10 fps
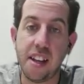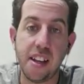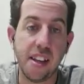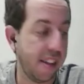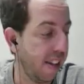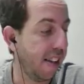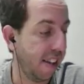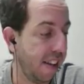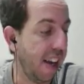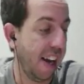
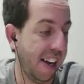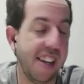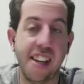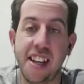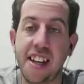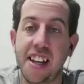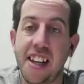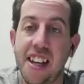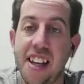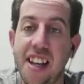
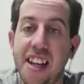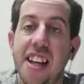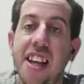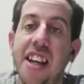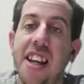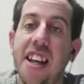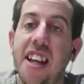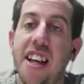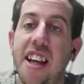(not speaking)